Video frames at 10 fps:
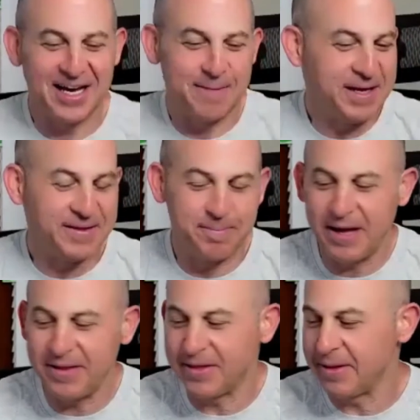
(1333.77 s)

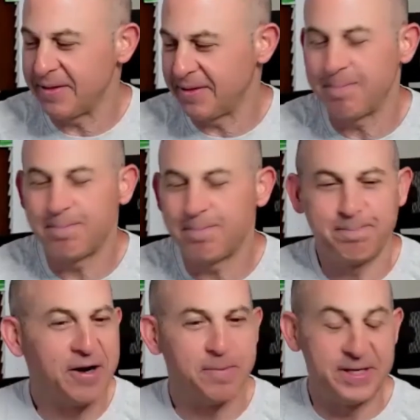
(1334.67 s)
the
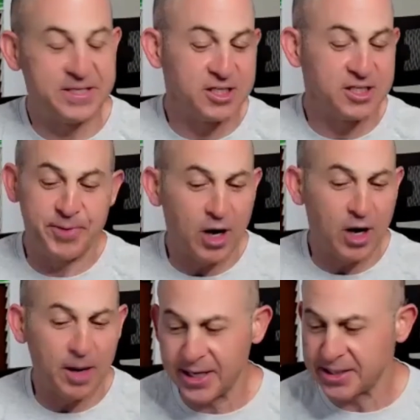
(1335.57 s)
Better Business Bureau
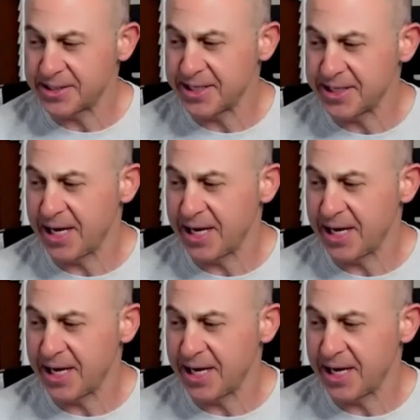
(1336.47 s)
operates the same way.